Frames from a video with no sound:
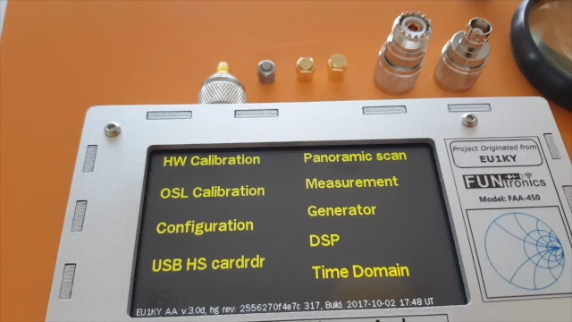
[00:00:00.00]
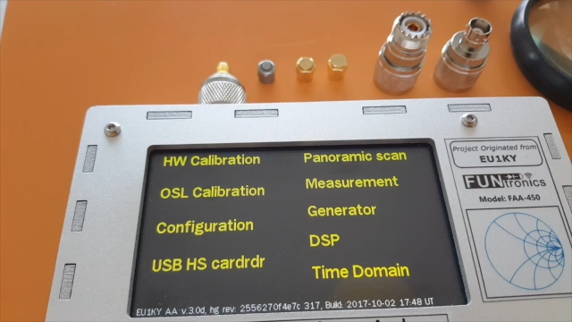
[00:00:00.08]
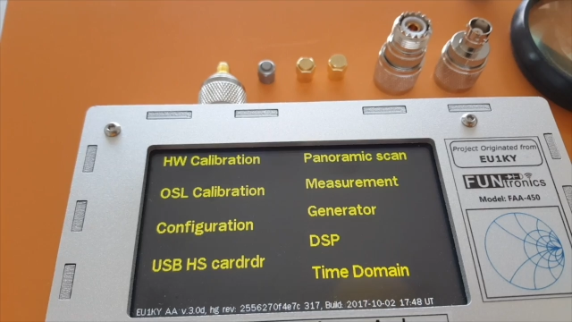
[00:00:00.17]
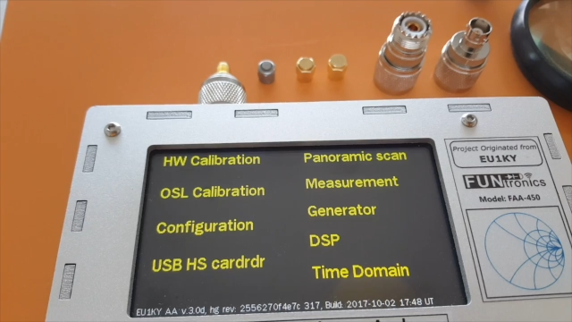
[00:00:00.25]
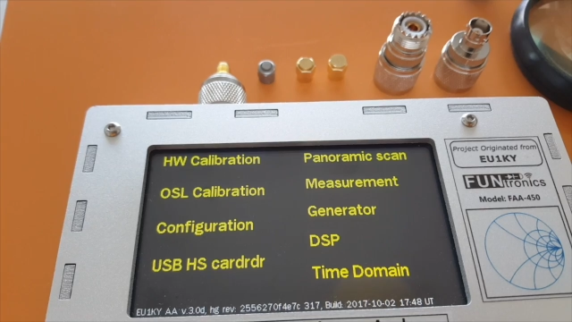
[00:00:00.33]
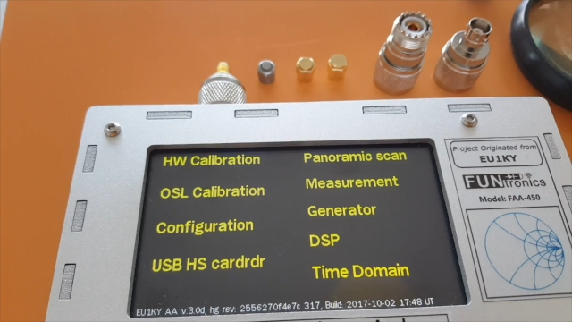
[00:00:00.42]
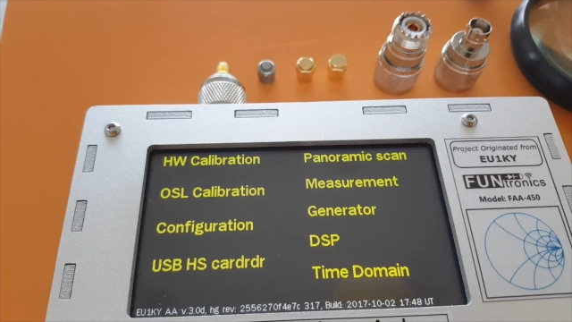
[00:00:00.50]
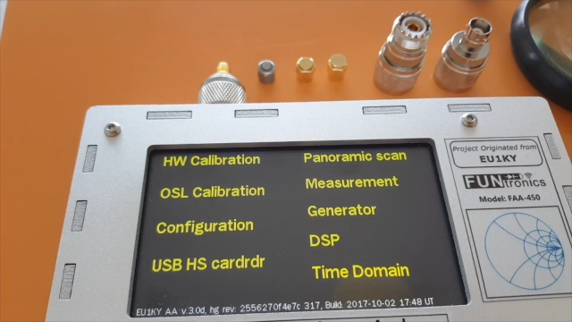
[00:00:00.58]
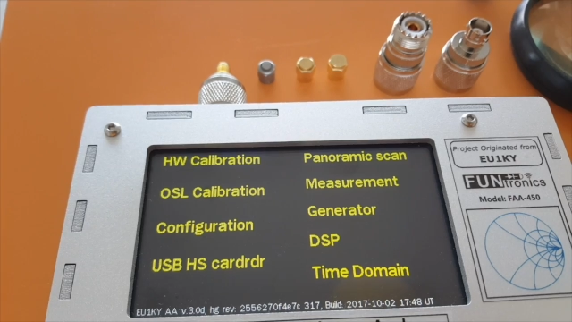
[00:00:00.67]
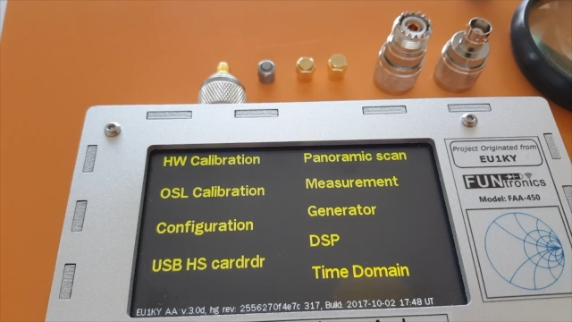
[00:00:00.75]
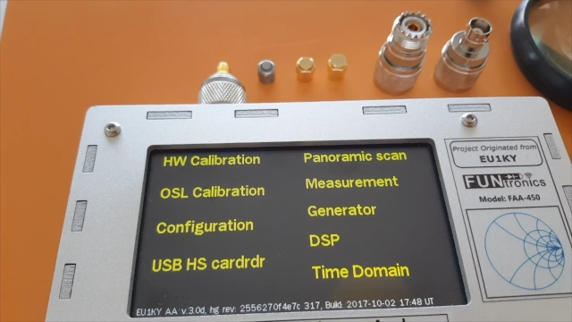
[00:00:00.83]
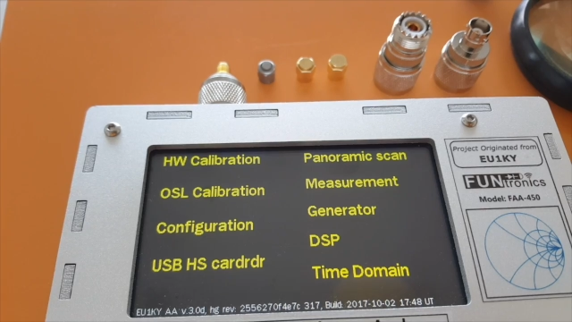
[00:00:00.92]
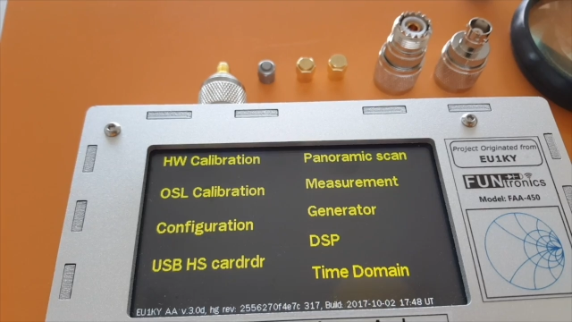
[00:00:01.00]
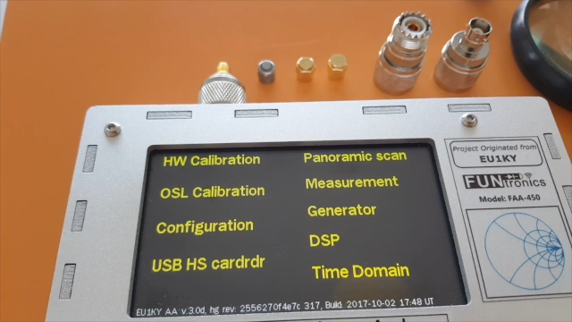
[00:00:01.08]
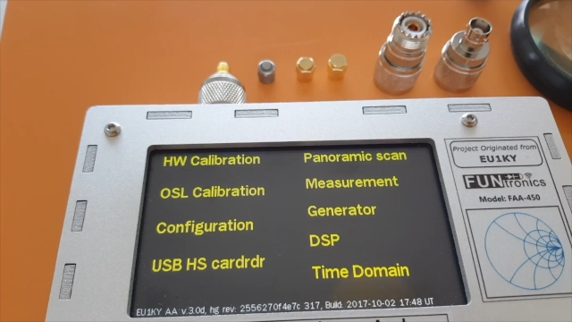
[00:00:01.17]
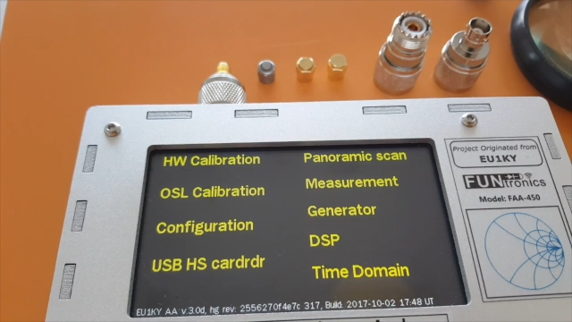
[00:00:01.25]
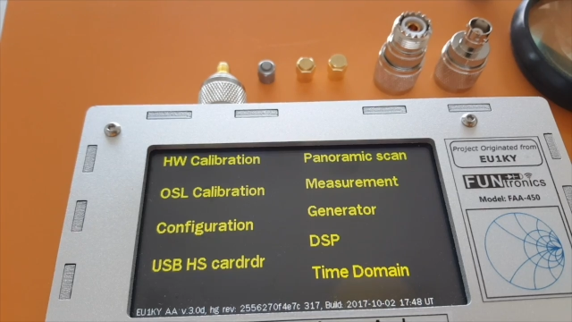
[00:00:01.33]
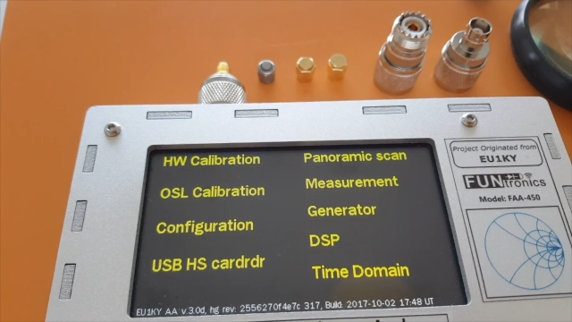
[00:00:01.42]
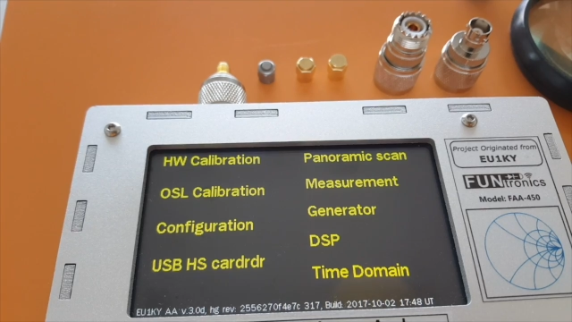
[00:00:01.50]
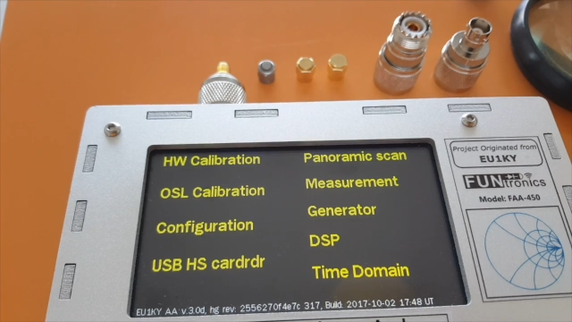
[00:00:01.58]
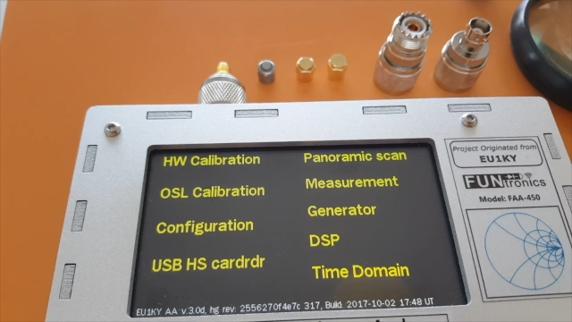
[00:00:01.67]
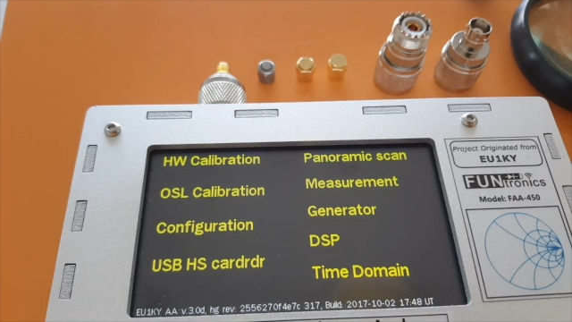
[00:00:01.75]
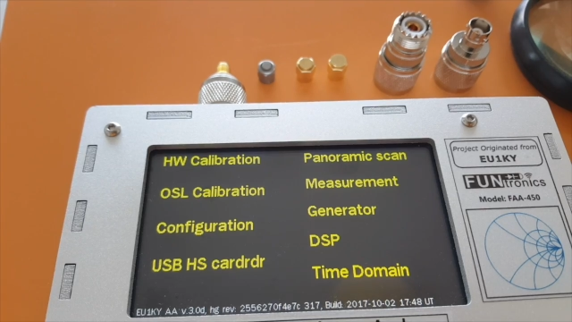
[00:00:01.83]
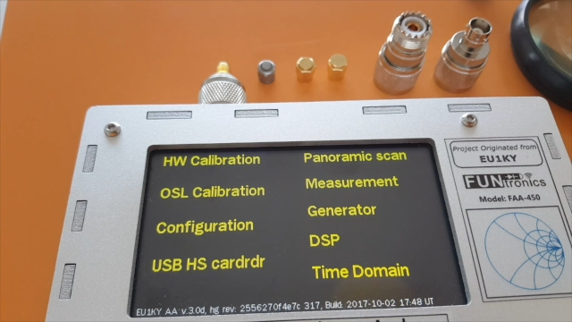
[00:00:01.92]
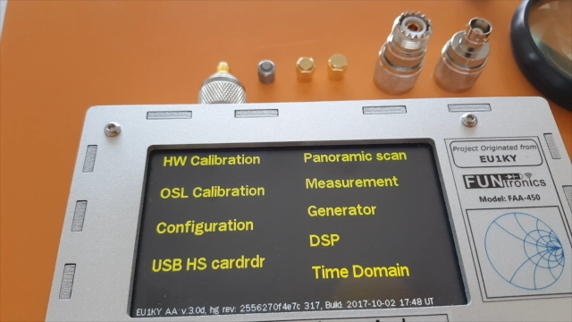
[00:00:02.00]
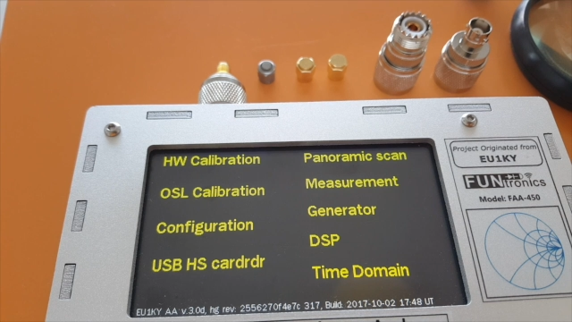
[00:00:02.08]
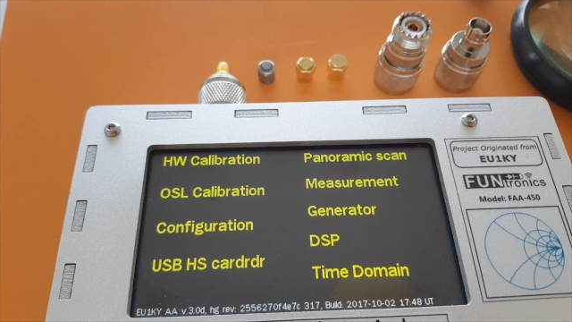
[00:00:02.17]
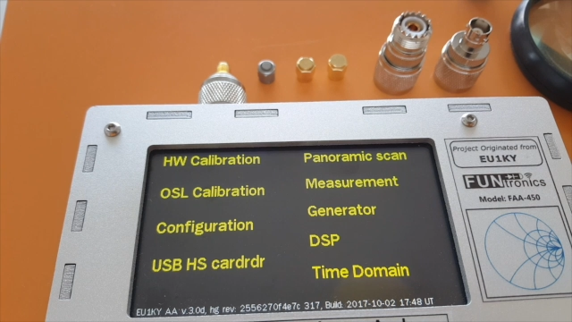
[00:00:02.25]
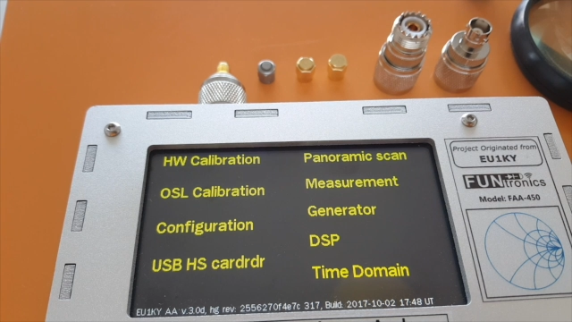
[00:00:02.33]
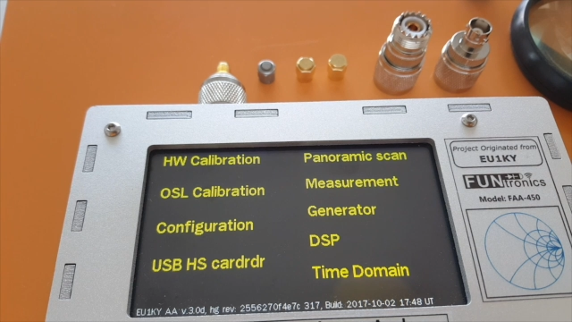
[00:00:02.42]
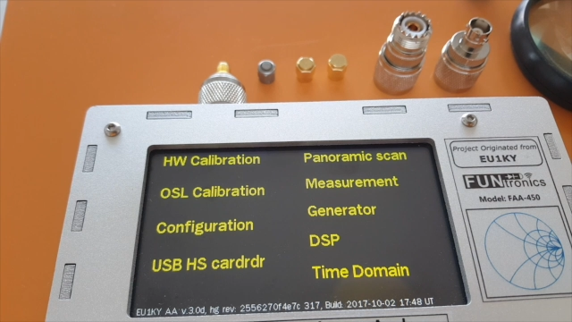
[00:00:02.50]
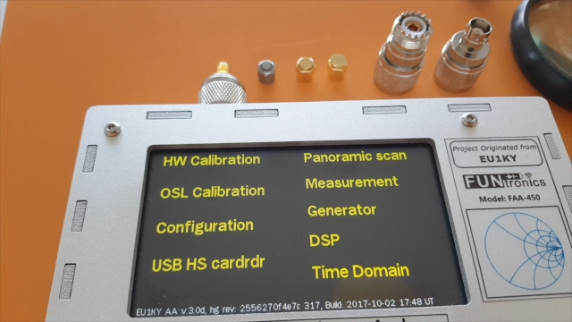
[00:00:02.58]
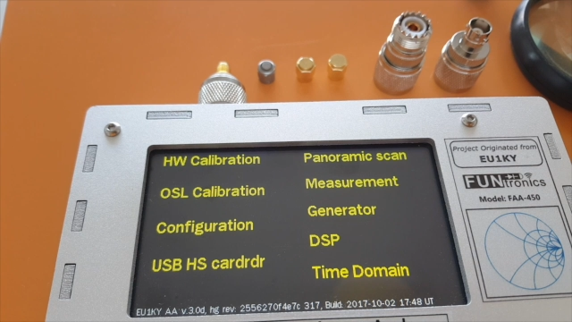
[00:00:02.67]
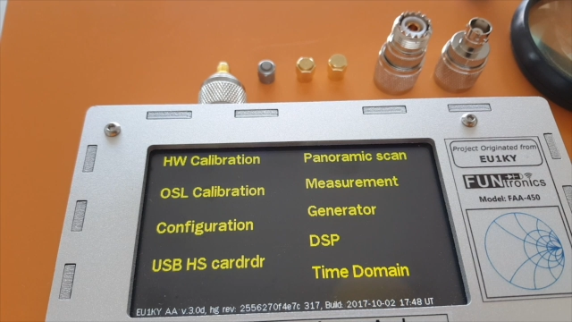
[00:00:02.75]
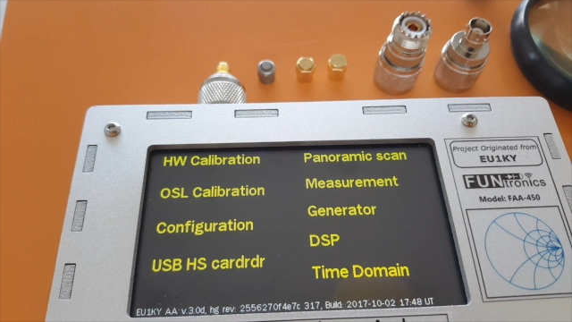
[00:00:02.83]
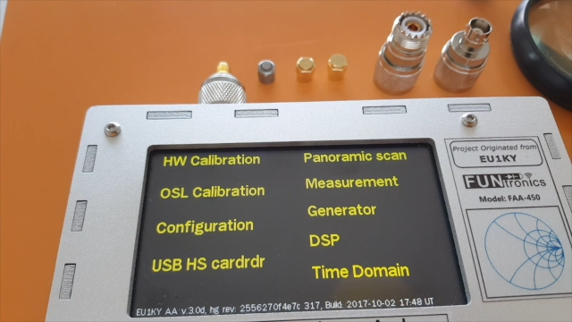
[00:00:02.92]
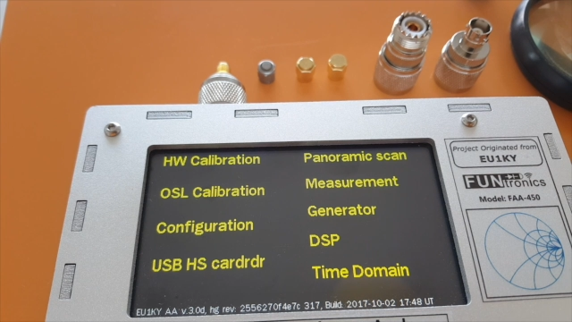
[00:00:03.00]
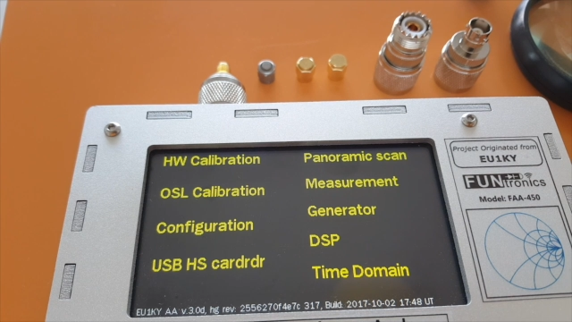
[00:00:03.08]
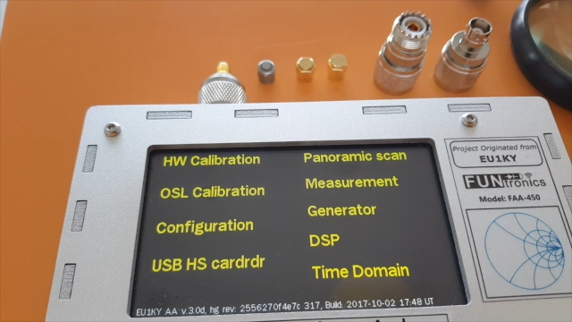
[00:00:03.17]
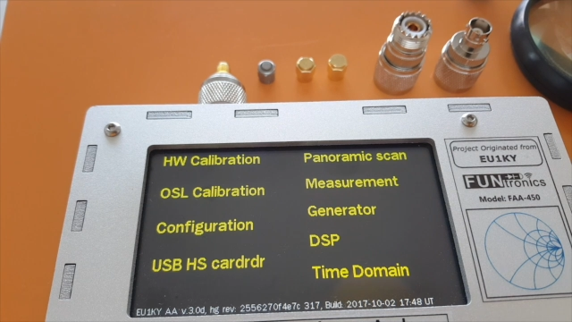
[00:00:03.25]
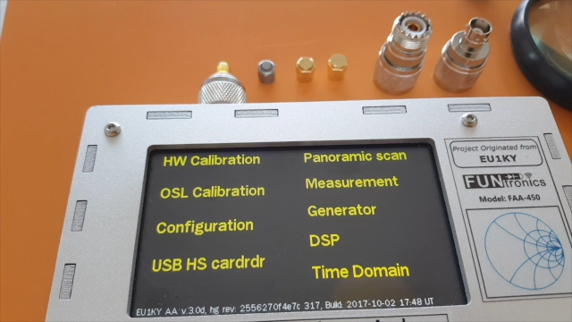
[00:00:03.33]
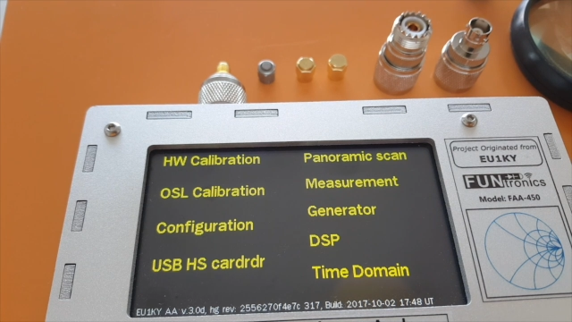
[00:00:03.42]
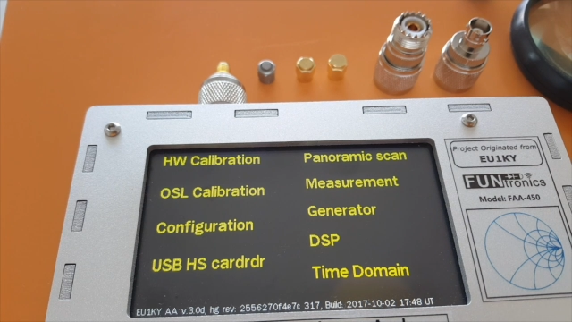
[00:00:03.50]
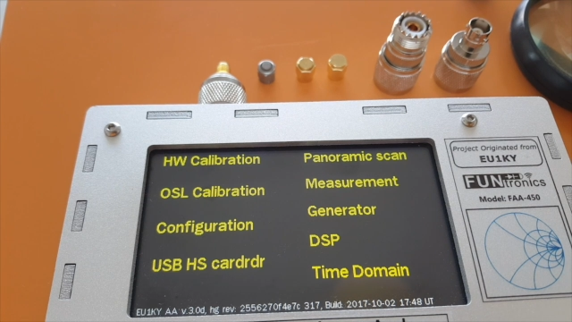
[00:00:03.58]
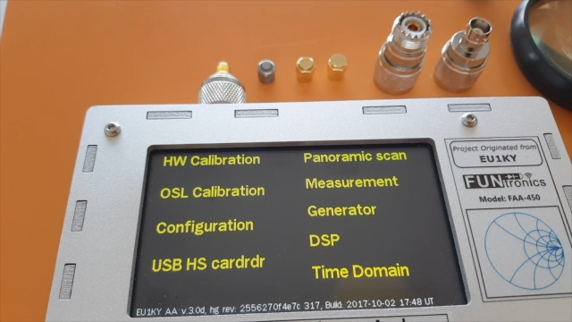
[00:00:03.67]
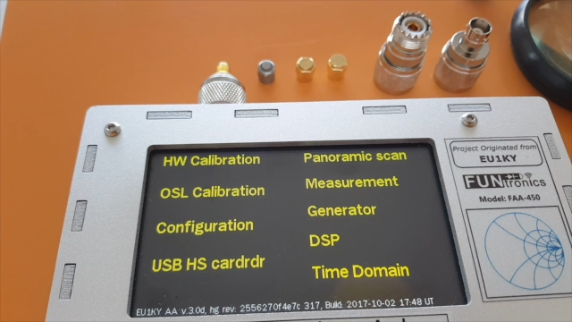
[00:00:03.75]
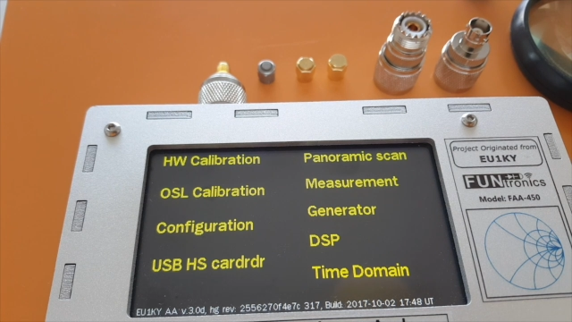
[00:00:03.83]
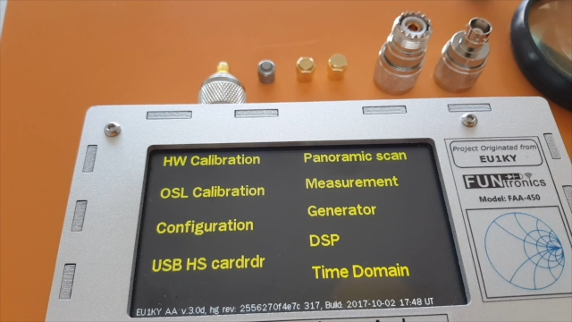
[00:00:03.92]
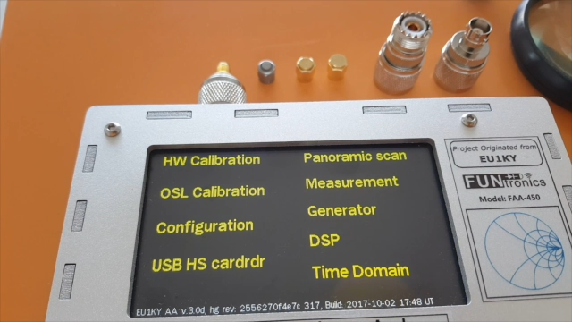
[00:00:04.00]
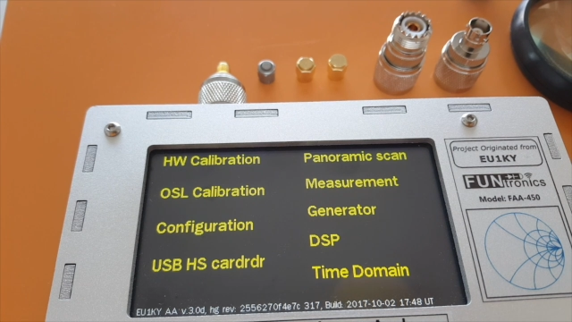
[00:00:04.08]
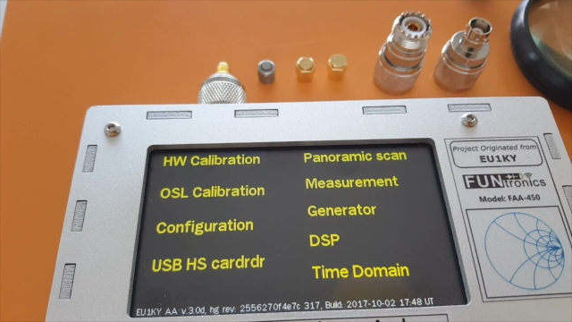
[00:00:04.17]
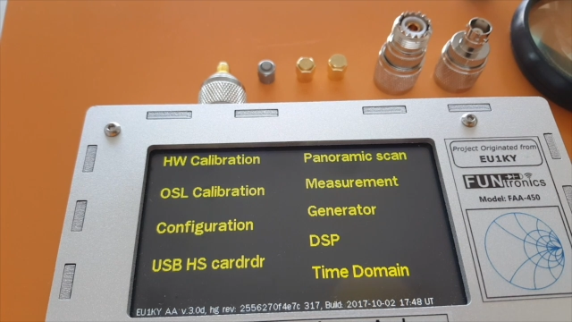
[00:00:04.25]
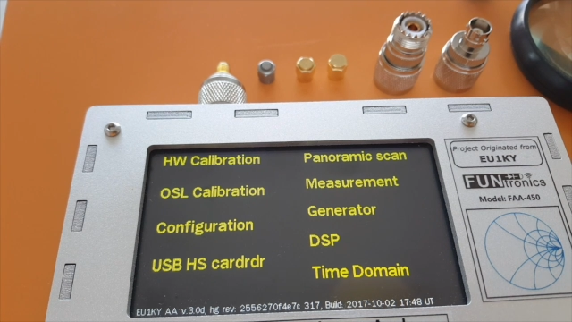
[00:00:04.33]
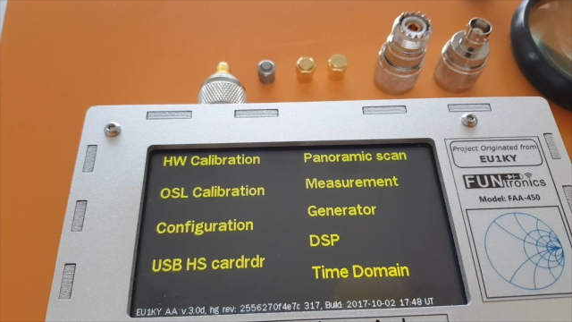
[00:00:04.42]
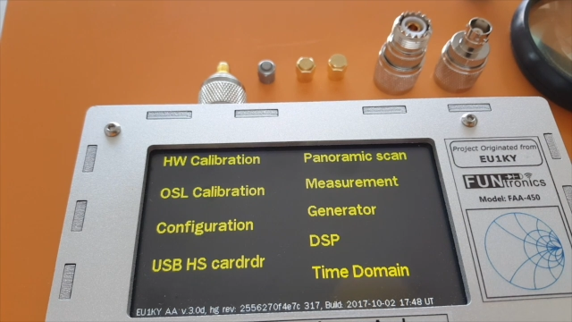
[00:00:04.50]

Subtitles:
No face is visible, so there are no lips to read.